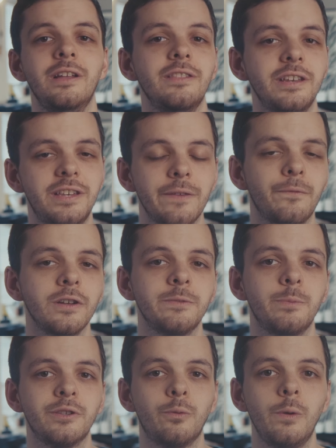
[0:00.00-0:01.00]
the difference
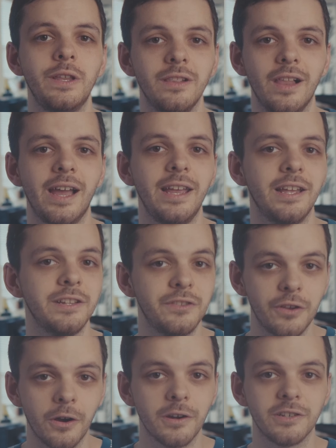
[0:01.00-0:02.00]
between light and
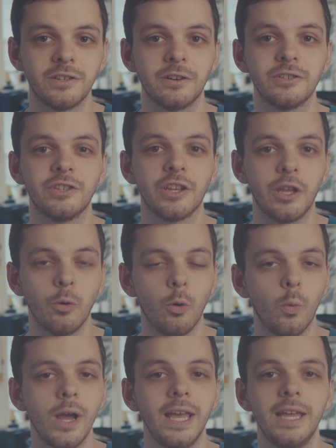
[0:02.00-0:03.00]
dark starts to go
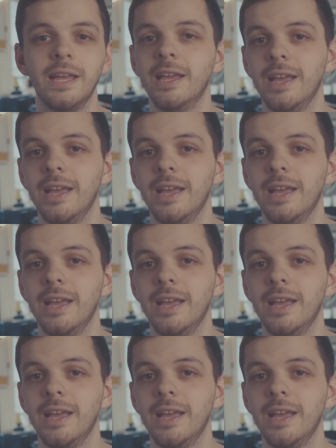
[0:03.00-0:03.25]
away